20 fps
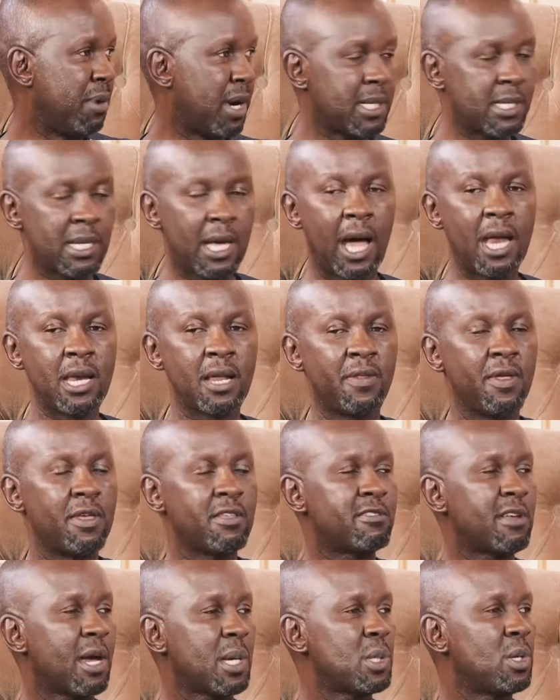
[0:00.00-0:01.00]
But under the
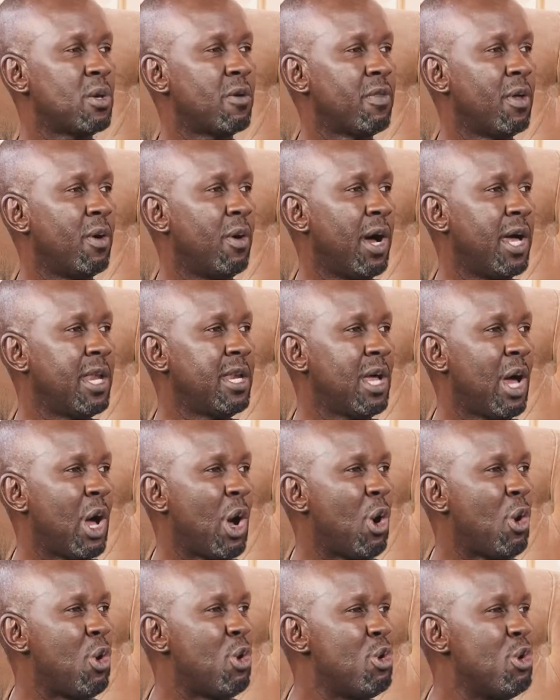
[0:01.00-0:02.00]
instruction of the one
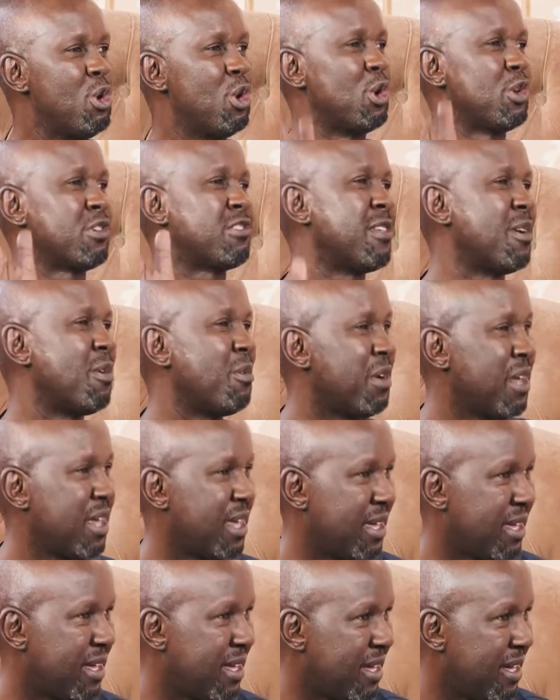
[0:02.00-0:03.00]
who knows the
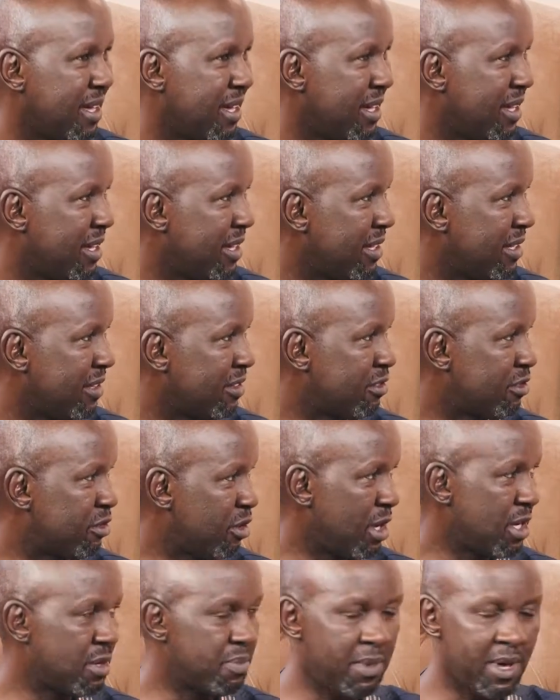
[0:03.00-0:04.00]
way.
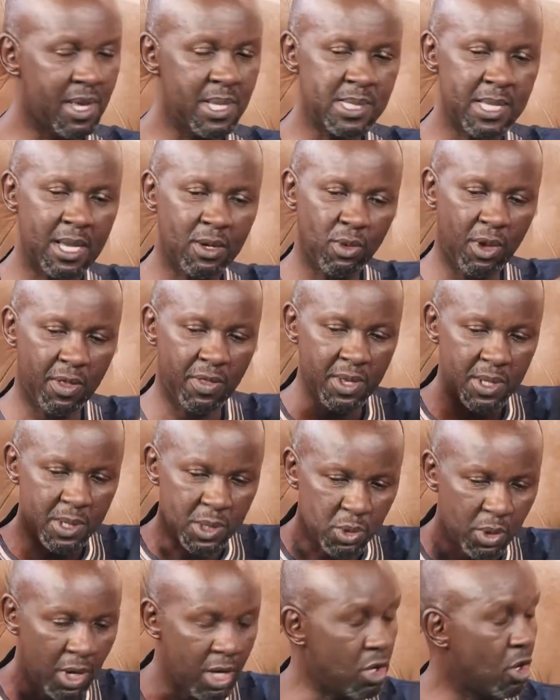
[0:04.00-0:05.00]
So it means that when
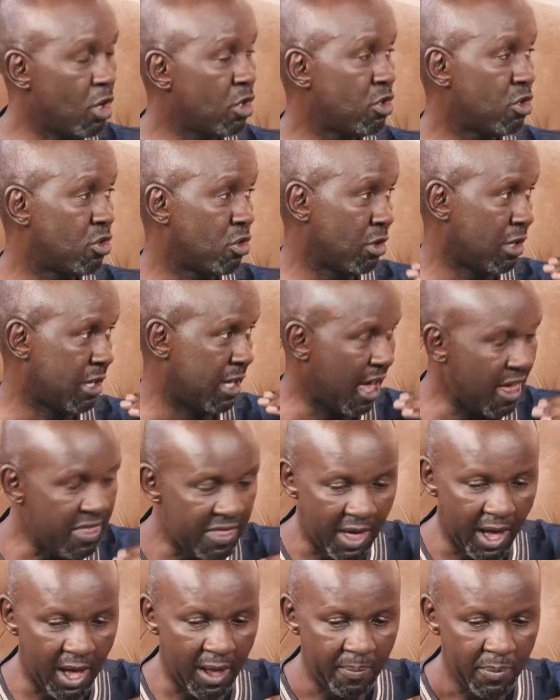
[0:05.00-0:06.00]
these two are yoked
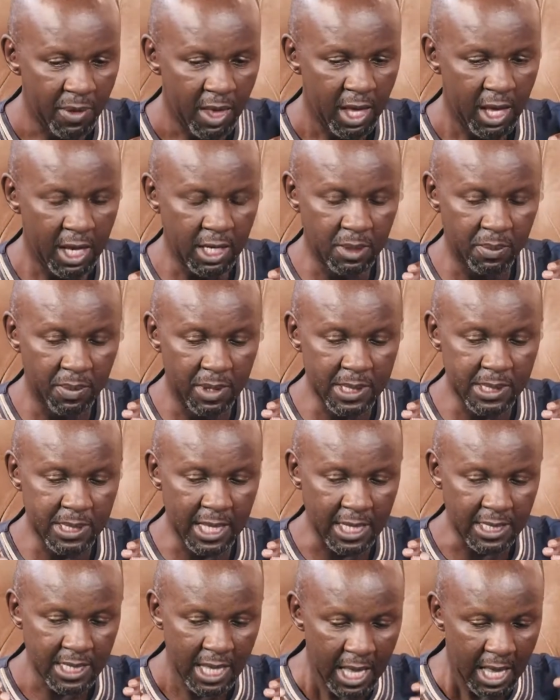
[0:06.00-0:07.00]
together, it means
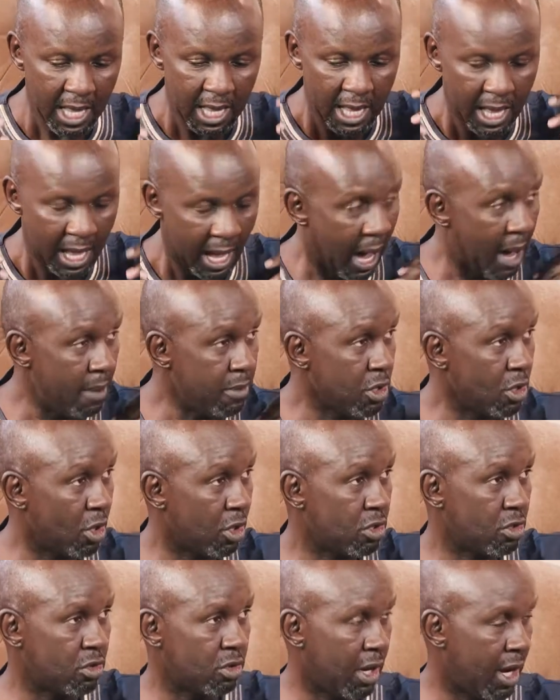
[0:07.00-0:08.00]
that I'm
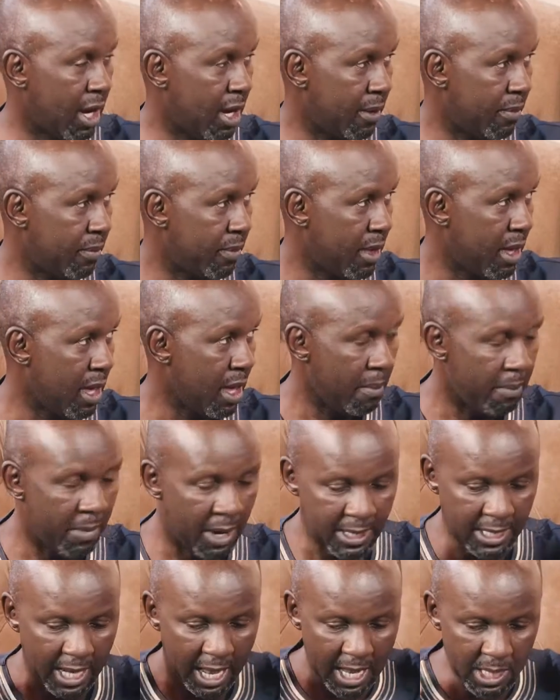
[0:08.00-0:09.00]
yoked to her,
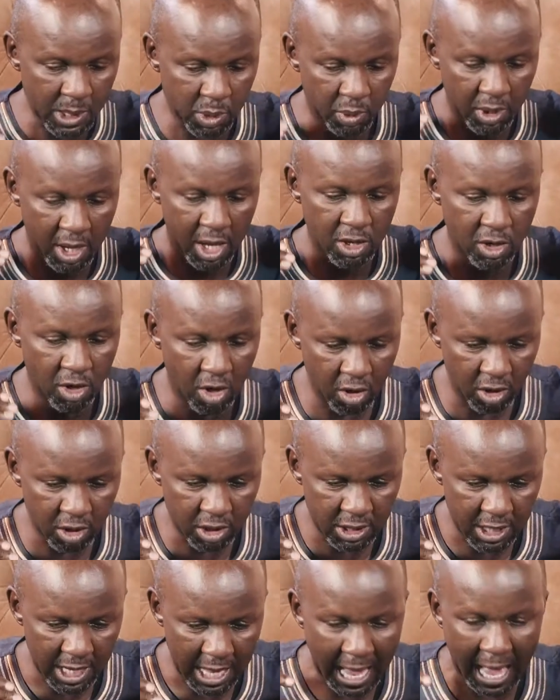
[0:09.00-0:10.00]
but as we are
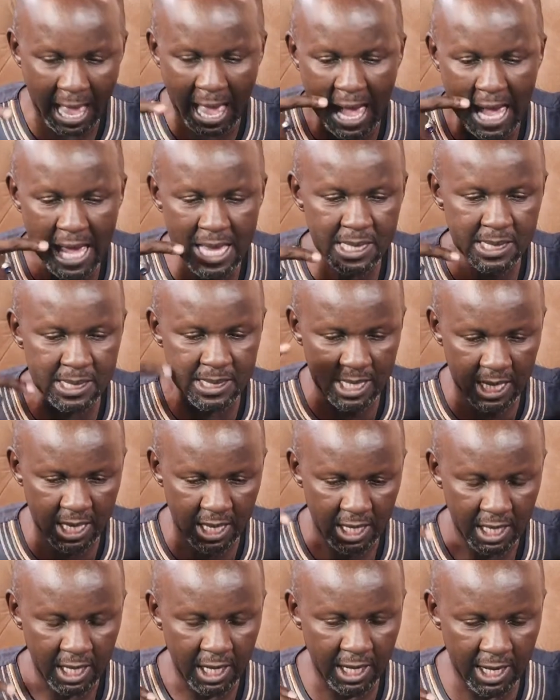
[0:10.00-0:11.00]
yoked, I
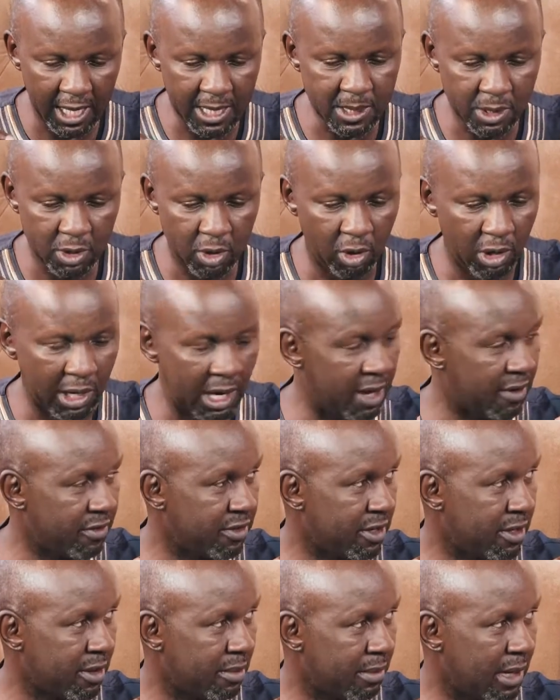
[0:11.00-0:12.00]
say, let's go
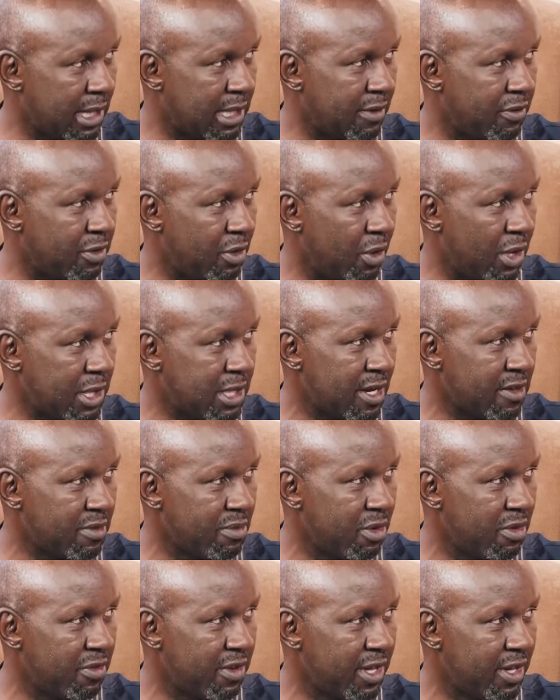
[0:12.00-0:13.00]
left. But if you watch us
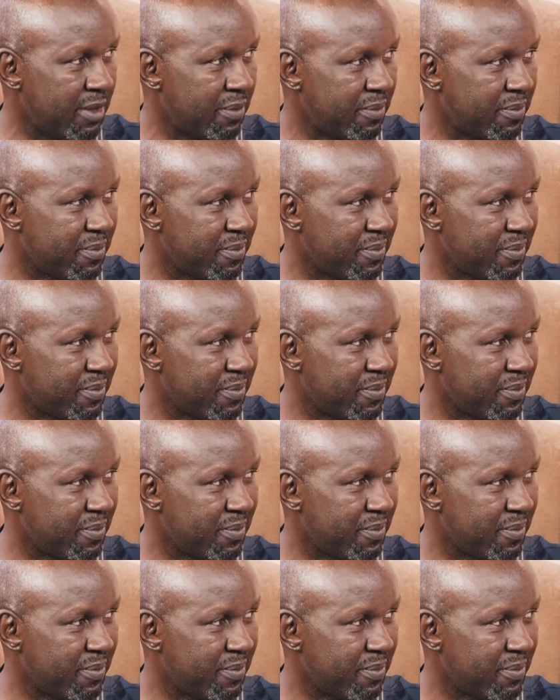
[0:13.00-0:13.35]
moving,